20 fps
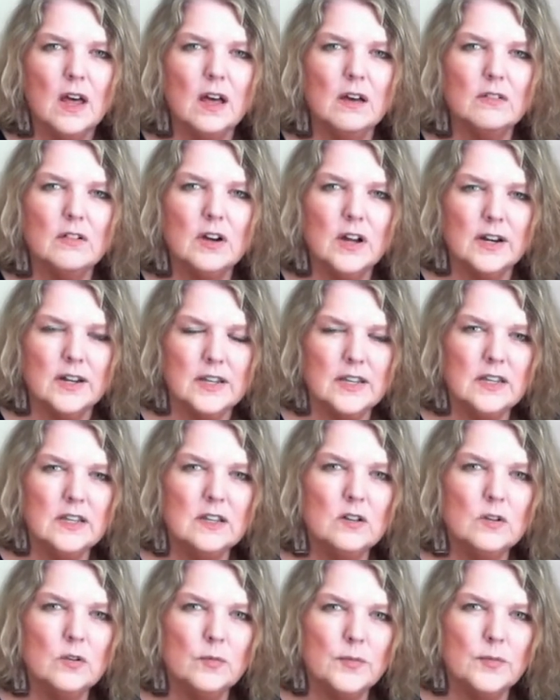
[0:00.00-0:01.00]
got to
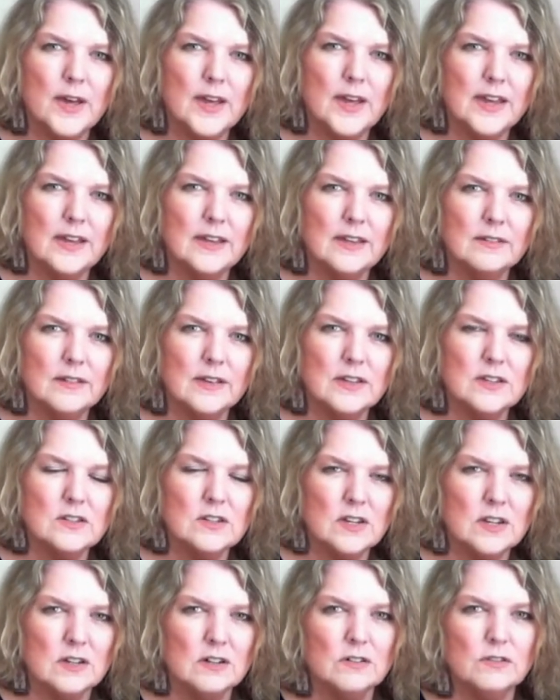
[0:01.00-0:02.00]
heal my
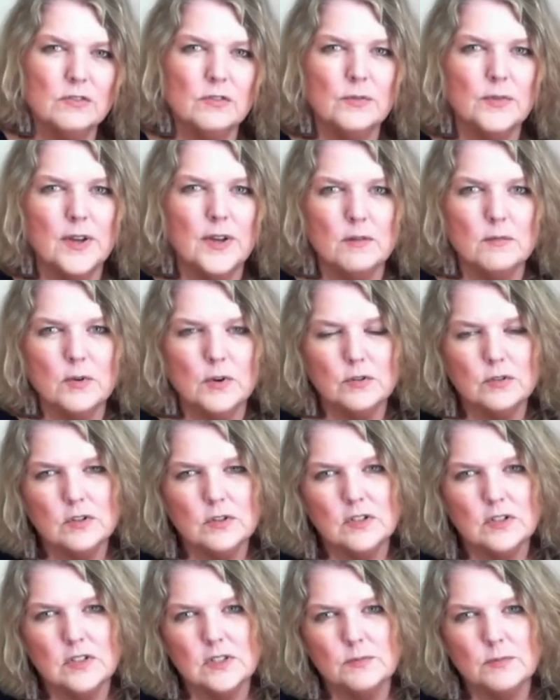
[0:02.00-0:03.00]
container for my
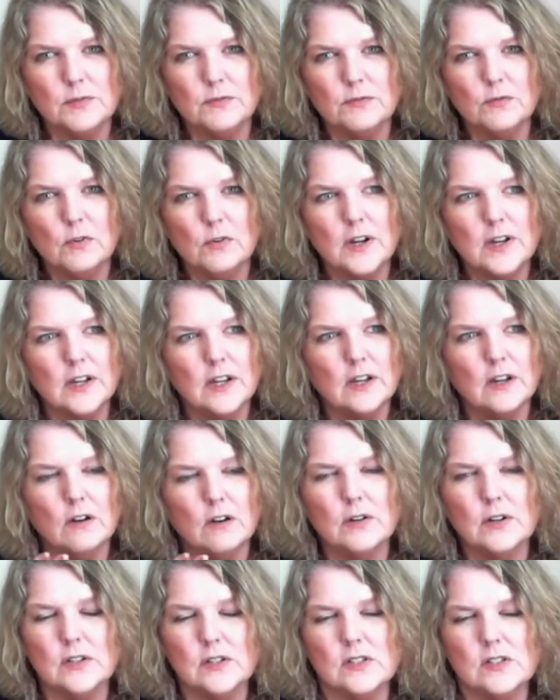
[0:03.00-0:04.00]
emotions before I can go
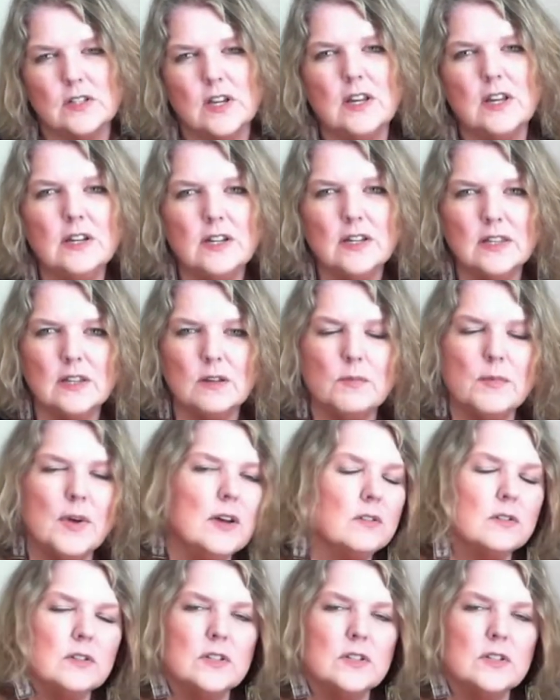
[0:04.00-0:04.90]
extending them out to